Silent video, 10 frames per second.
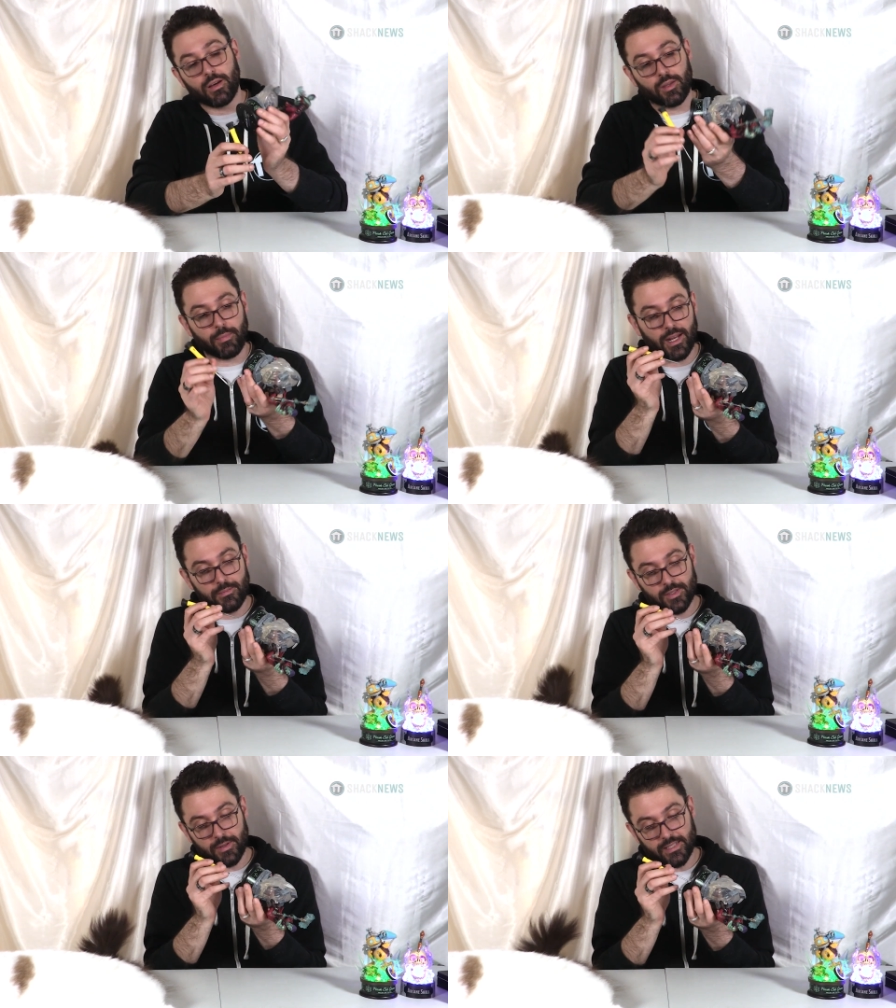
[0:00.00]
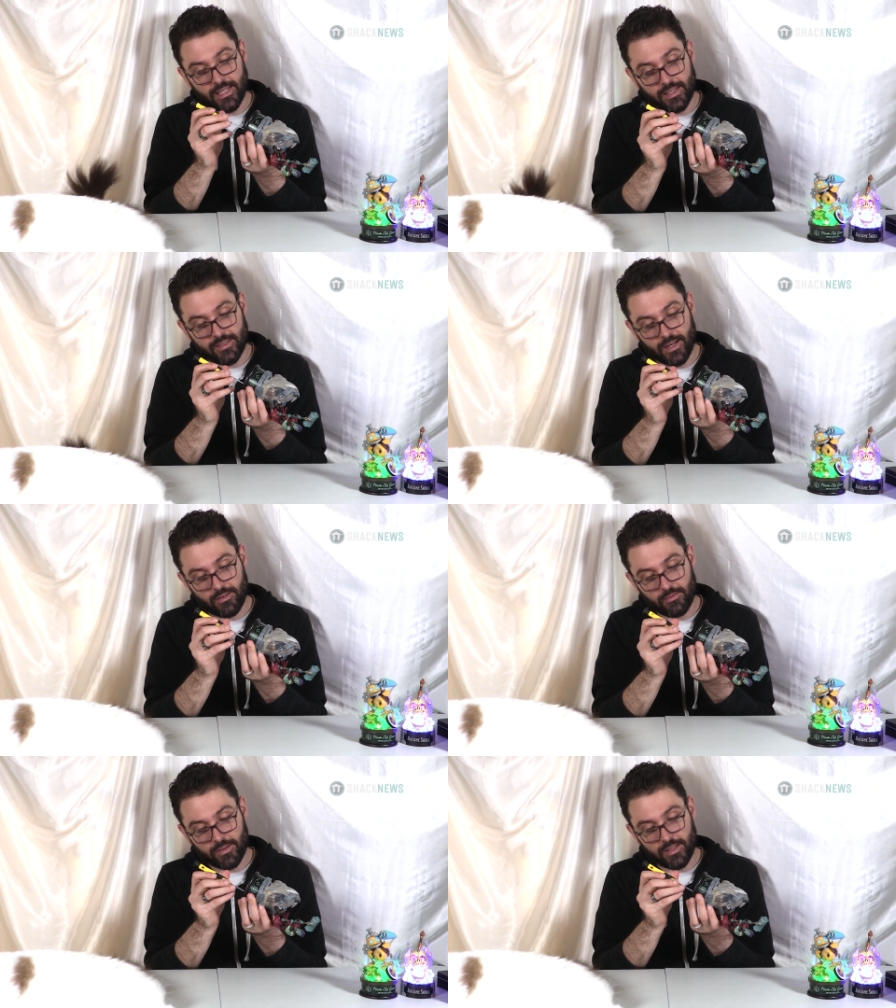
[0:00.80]
on the bottom, so I'm gonna take these
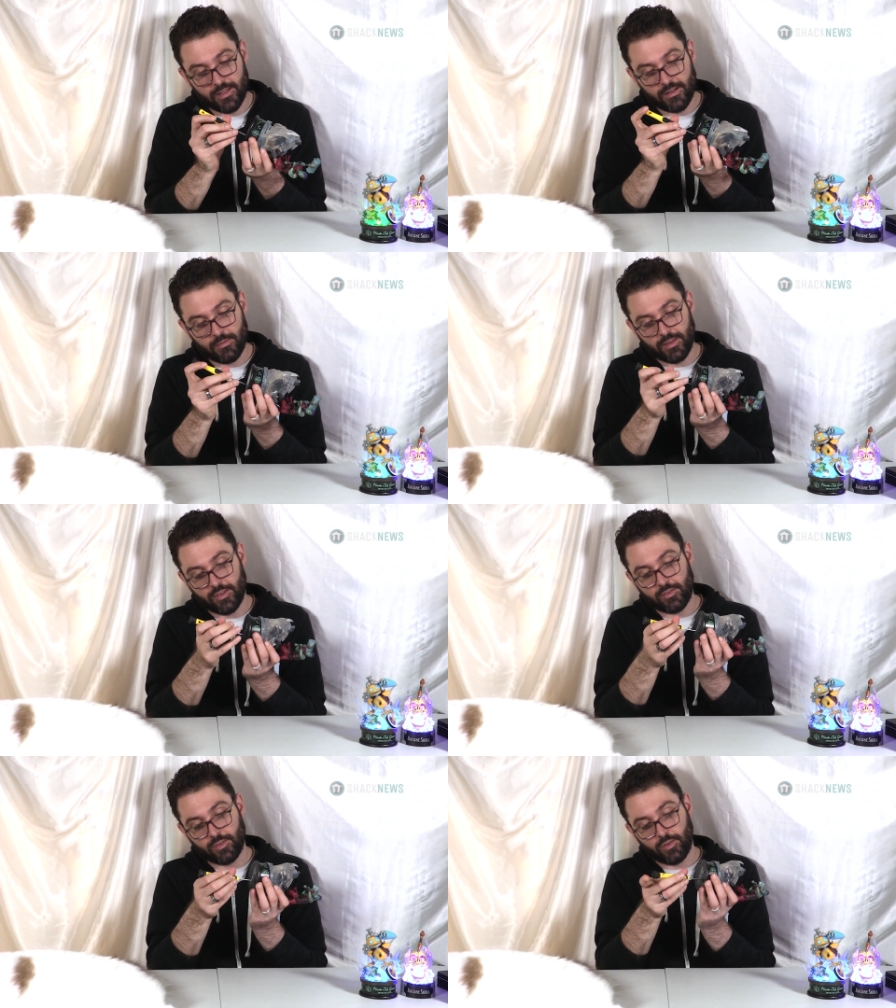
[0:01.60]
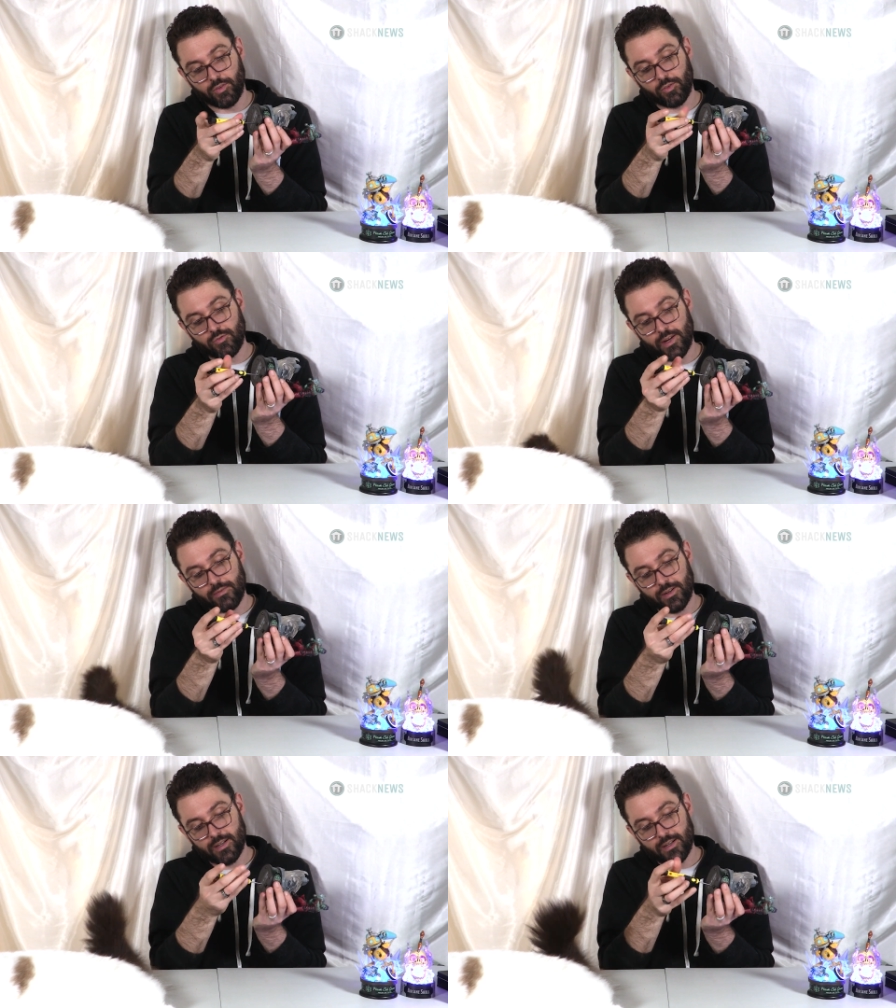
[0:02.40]
out here with this little screwdriver.